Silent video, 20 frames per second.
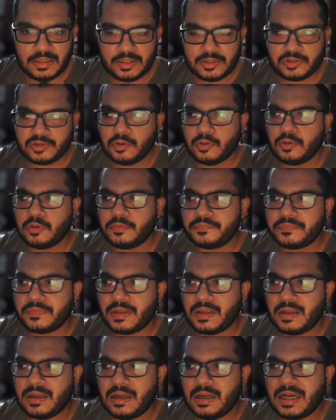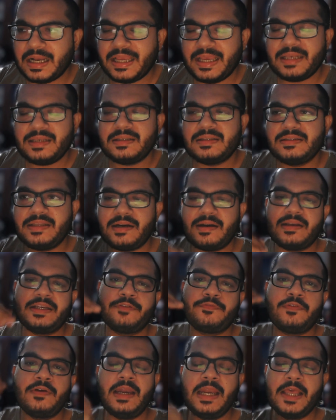So again, there are
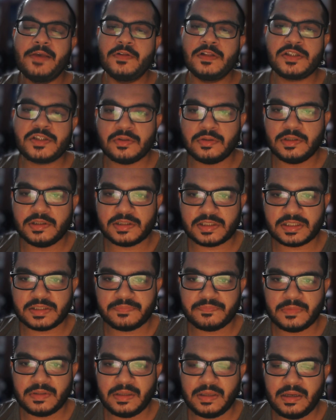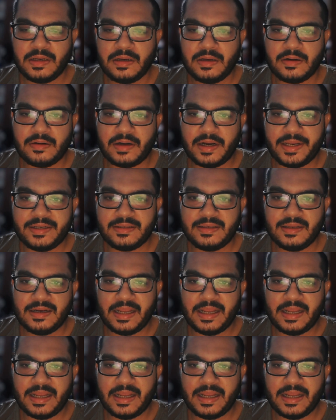different levels to this, right?